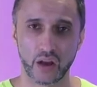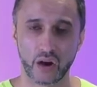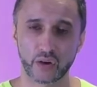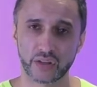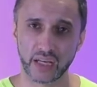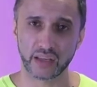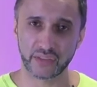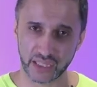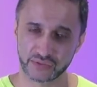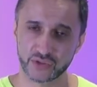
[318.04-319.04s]
Okay,
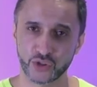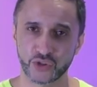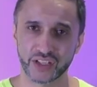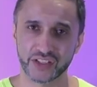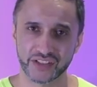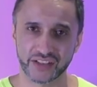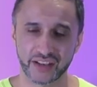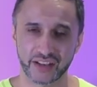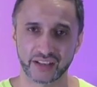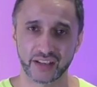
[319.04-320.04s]
thanks for tuning in
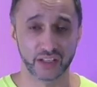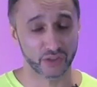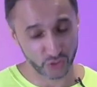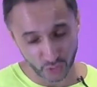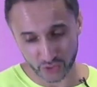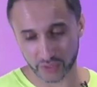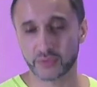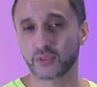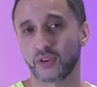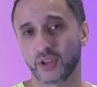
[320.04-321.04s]
today. Do
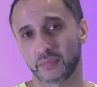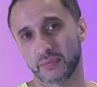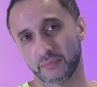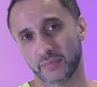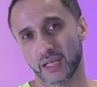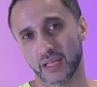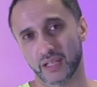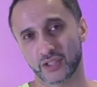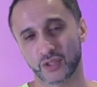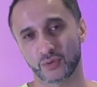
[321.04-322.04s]
subscribe
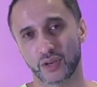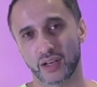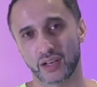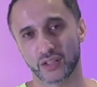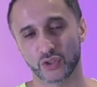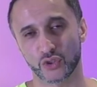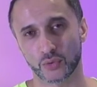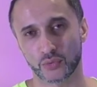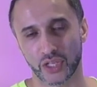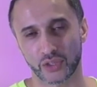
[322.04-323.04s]
to our
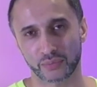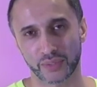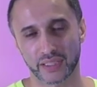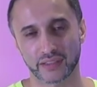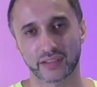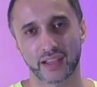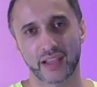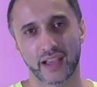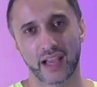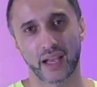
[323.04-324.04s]
YouTube channel, please,
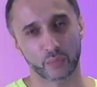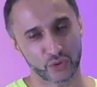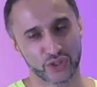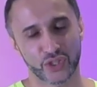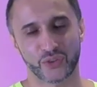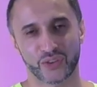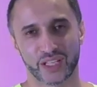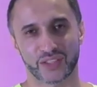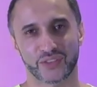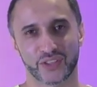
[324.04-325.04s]
and we'll see you on the
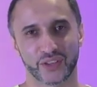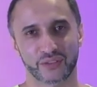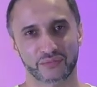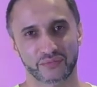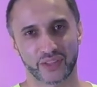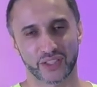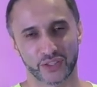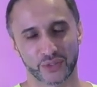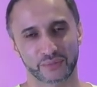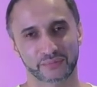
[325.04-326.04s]
next video. Thank you.